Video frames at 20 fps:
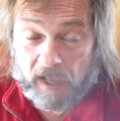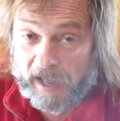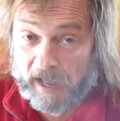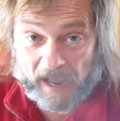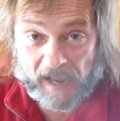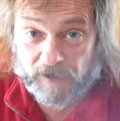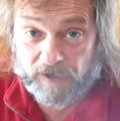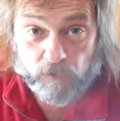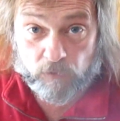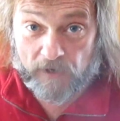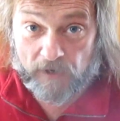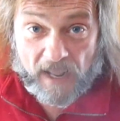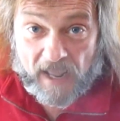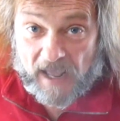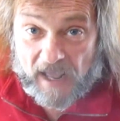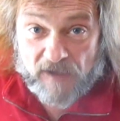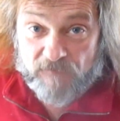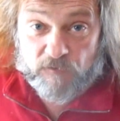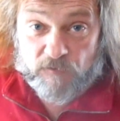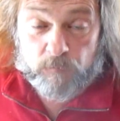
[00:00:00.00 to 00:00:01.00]
I don't
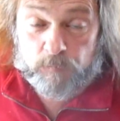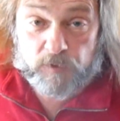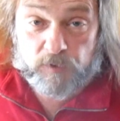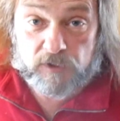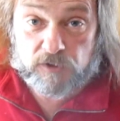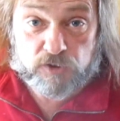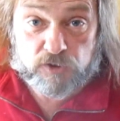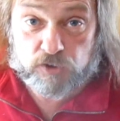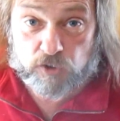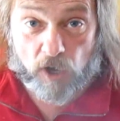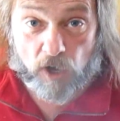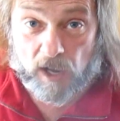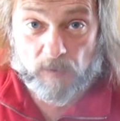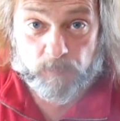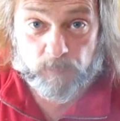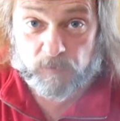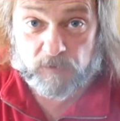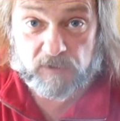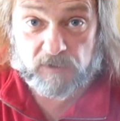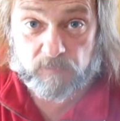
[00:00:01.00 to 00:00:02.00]
have a big
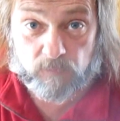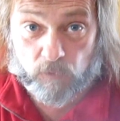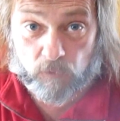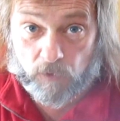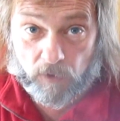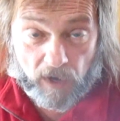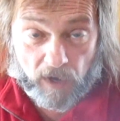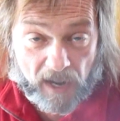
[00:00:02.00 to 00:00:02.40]
shop anymore.